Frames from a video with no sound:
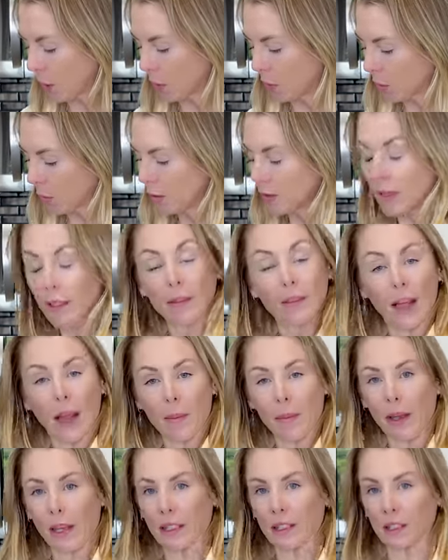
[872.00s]
You will need
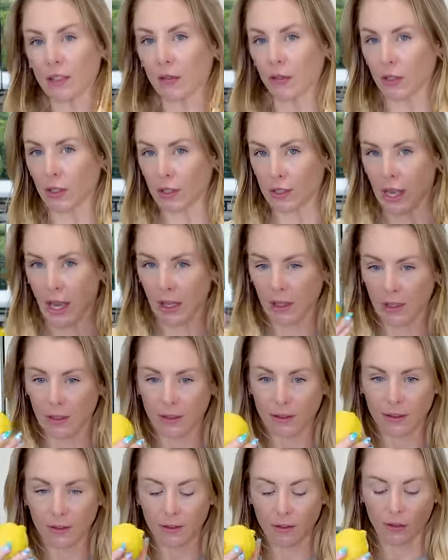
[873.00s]
lemons for the
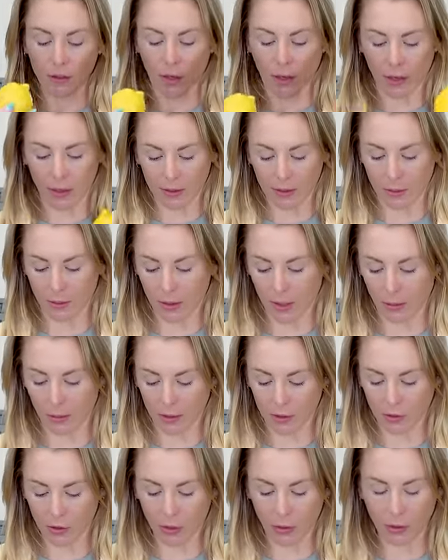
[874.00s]
salad. So I get some
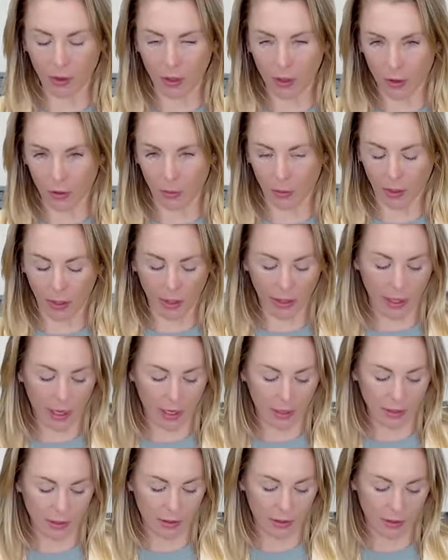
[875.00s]
lemons. You don't need three.
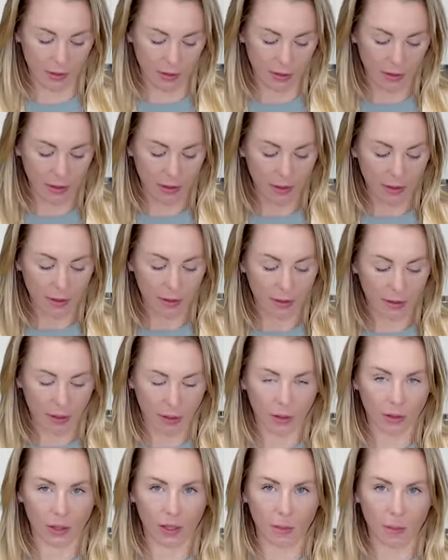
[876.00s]
I just
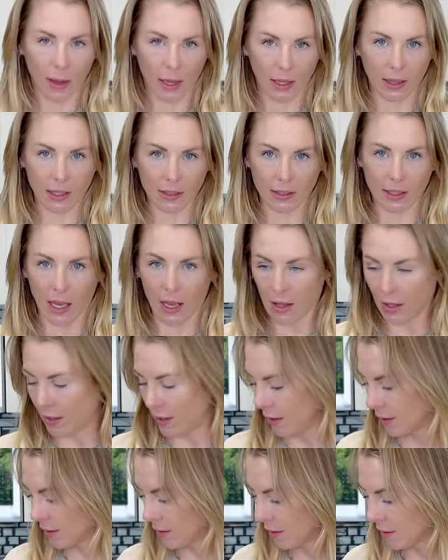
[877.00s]
literally make this
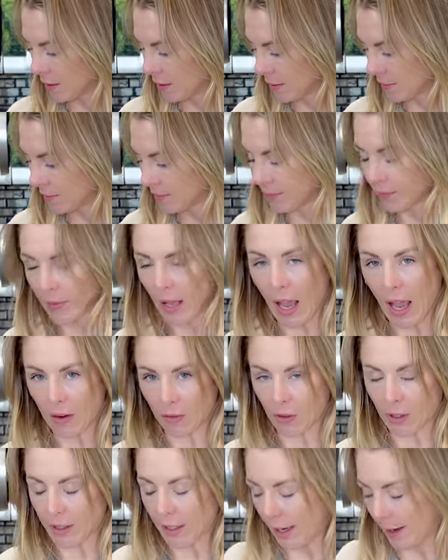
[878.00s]
salad
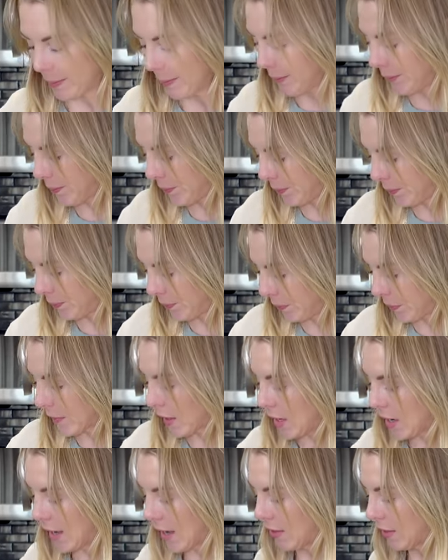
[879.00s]
every day.
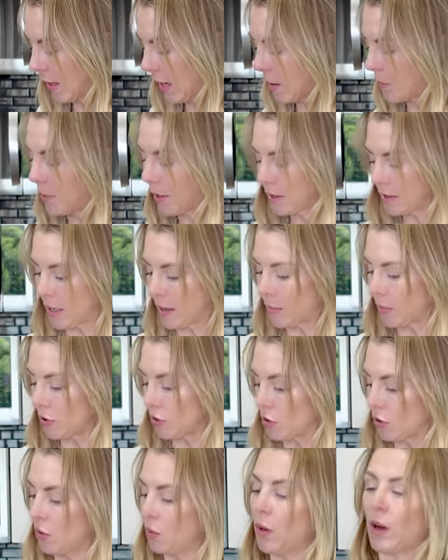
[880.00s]
And then I picked up
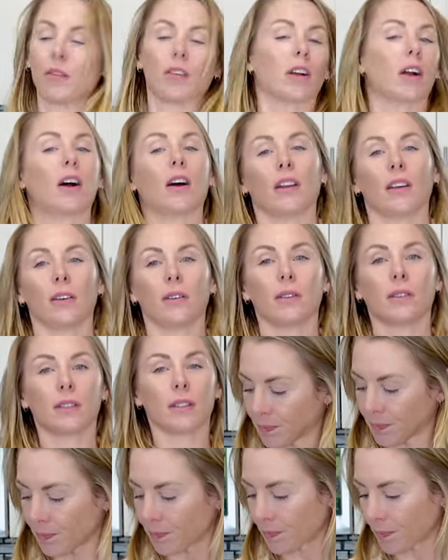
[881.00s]
two avocados.
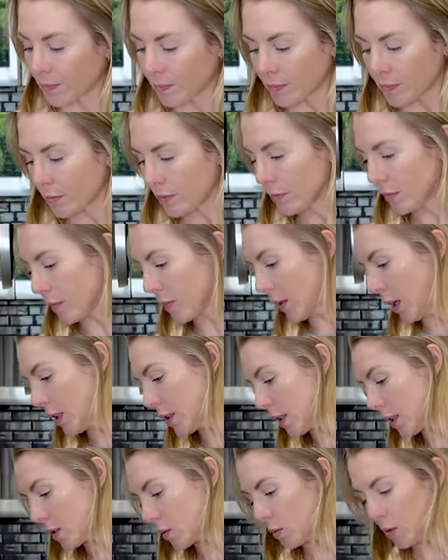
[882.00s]
It
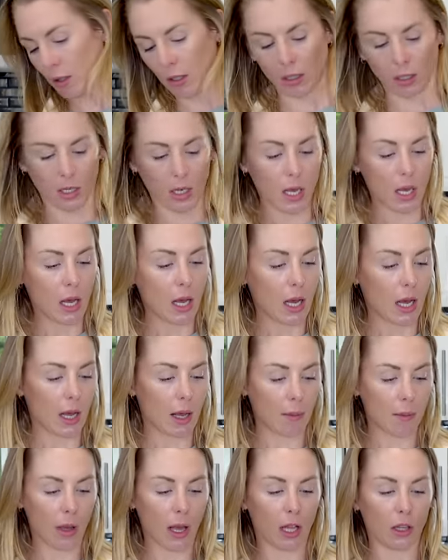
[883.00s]
does work.
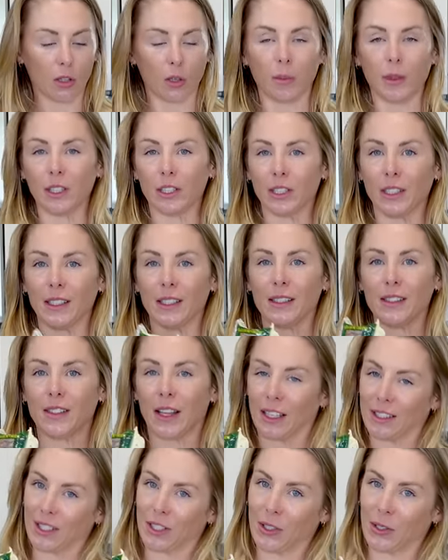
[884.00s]
Um, halloumi cheese,
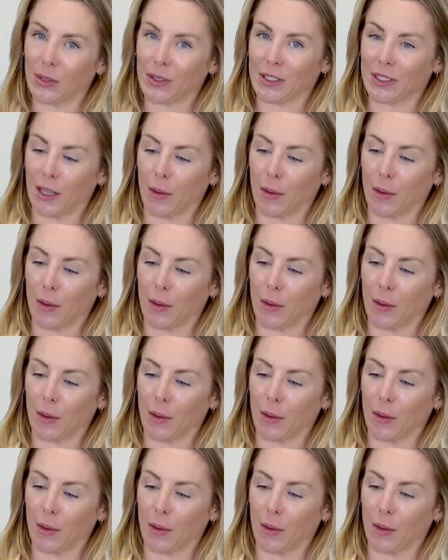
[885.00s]
that's how you know it's